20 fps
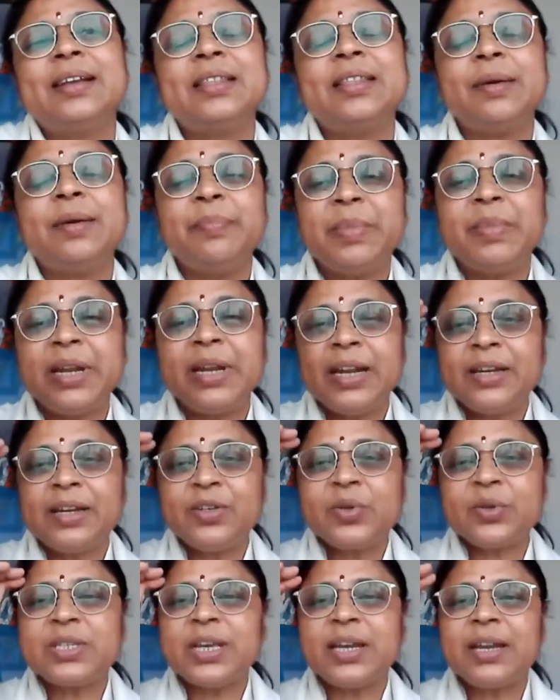The minute
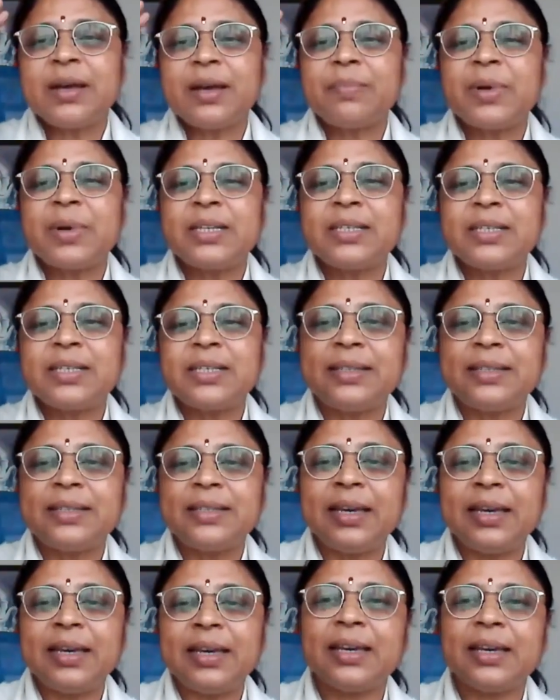you say
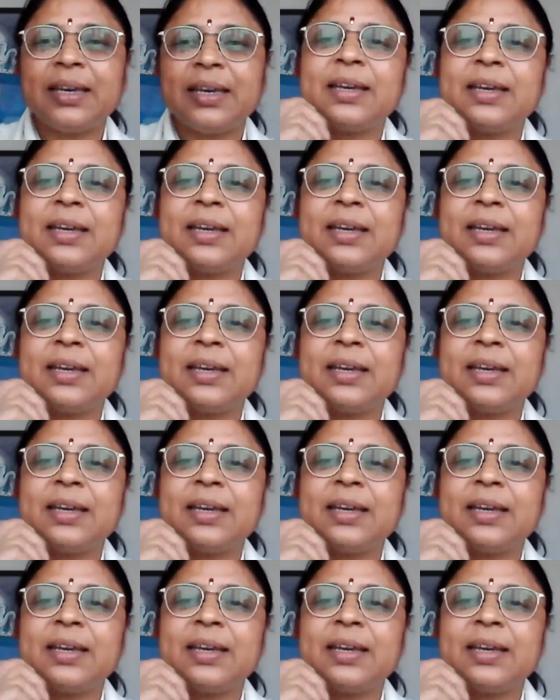Namaste,